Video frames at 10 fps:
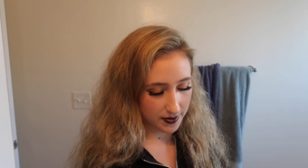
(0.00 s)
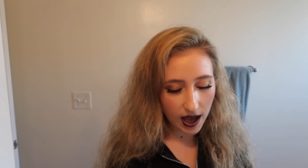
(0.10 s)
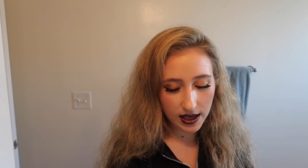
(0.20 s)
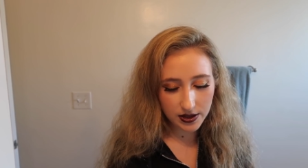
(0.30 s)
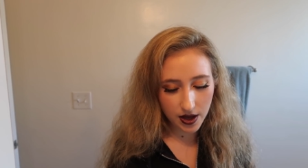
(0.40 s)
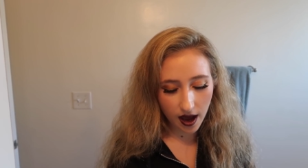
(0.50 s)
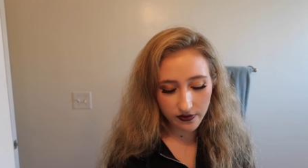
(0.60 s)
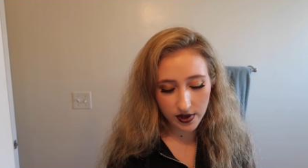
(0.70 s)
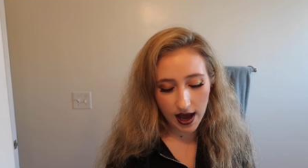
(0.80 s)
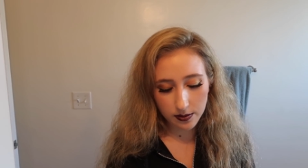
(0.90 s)
I
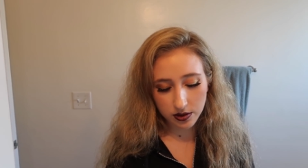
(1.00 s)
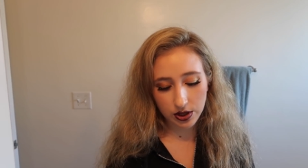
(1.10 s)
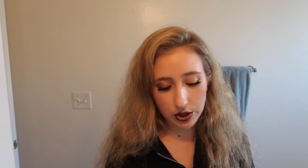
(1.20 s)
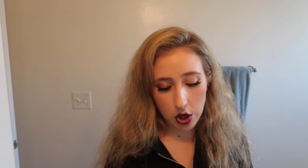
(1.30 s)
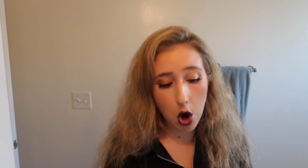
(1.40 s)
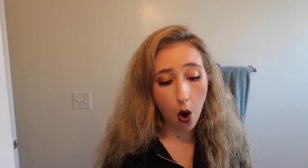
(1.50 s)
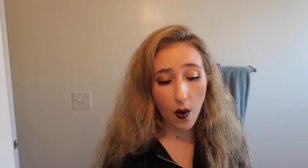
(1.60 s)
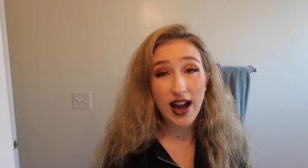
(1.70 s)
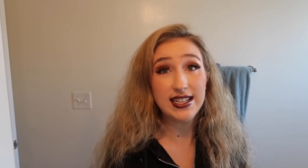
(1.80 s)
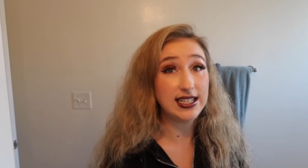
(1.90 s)
have absolutely
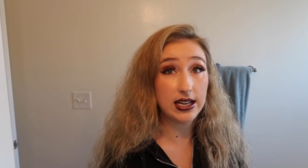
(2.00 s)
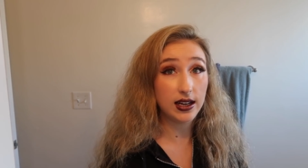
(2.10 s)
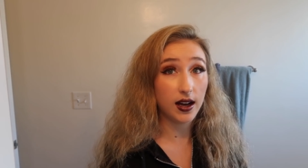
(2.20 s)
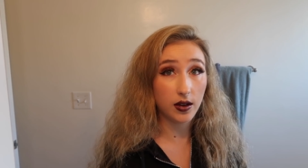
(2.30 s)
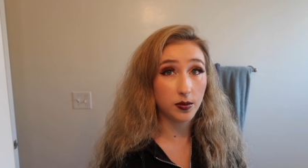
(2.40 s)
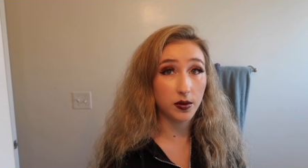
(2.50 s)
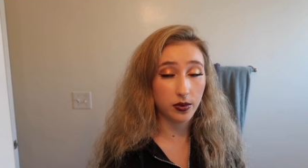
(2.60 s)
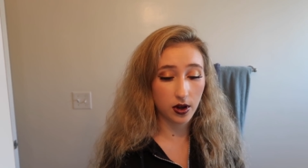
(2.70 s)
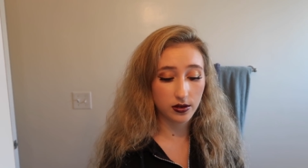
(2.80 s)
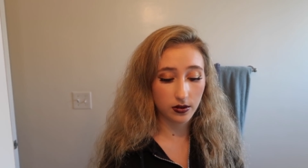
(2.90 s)
no idea how to put
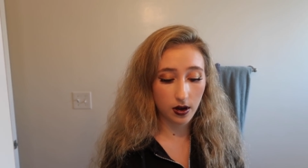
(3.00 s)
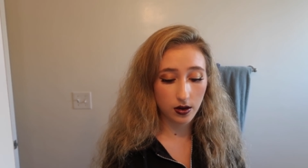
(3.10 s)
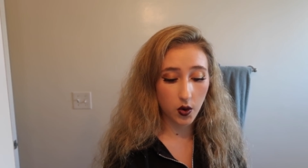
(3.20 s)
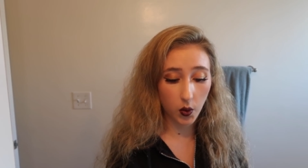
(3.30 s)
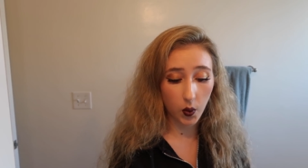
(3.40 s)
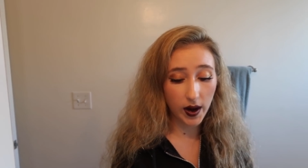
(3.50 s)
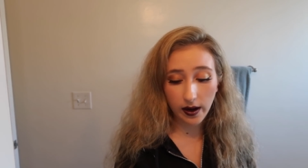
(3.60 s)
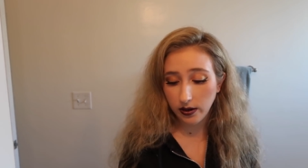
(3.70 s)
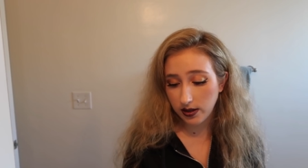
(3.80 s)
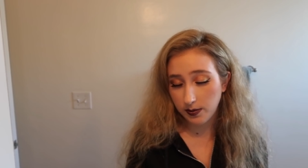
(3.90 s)
bronzer on or
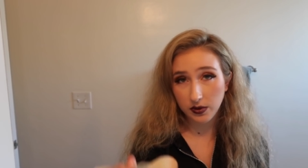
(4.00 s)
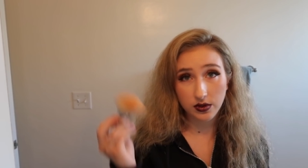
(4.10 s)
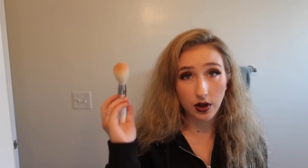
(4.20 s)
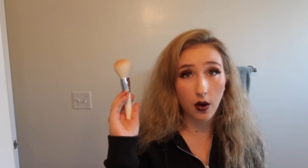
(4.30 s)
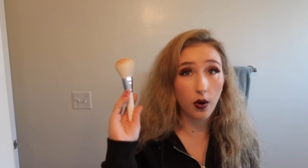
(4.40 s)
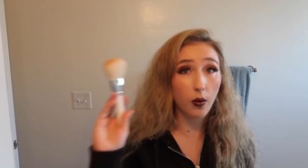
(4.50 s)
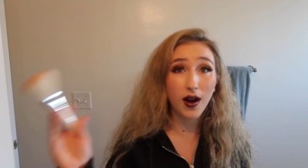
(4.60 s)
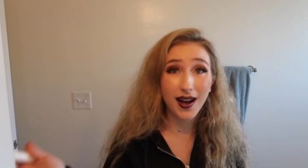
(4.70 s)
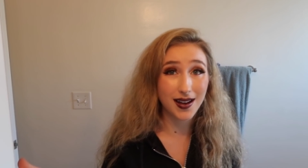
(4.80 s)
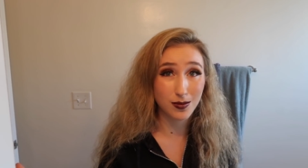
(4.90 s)
where it's supposed to go or
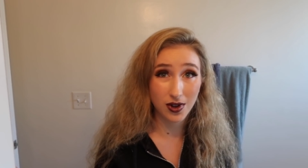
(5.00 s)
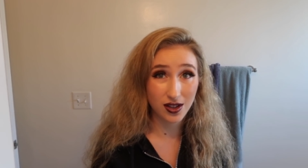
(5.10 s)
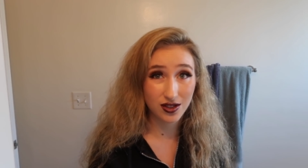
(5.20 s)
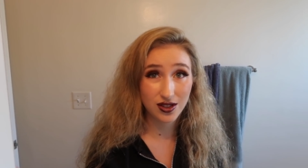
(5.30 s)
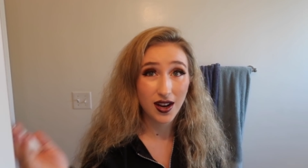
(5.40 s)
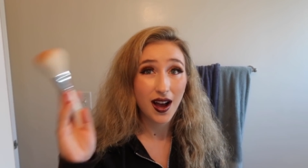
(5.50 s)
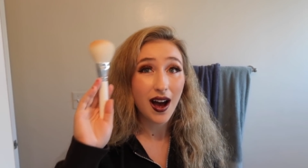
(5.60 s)
what kind of brush.